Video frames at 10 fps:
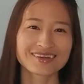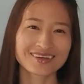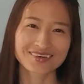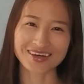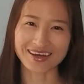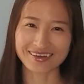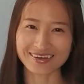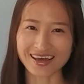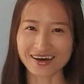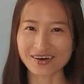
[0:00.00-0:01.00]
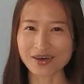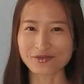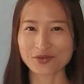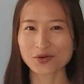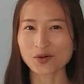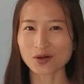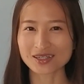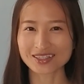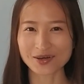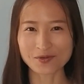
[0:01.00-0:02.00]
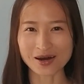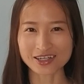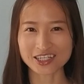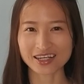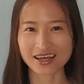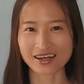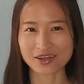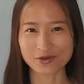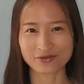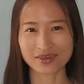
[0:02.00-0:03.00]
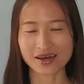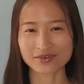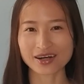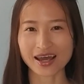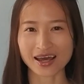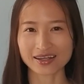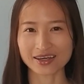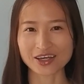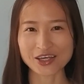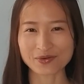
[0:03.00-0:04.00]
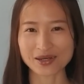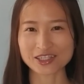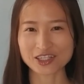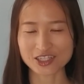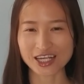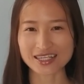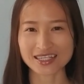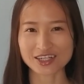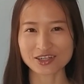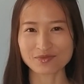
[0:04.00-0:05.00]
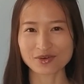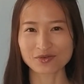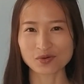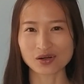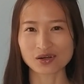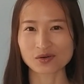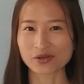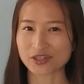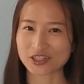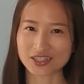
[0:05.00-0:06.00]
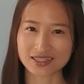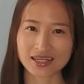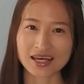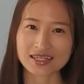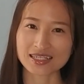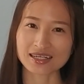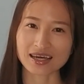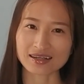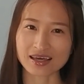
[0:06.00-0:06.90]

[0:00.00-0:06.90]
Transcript: Okay, now if you are still watching and you've never had a QHHT session before, or you just didn't get a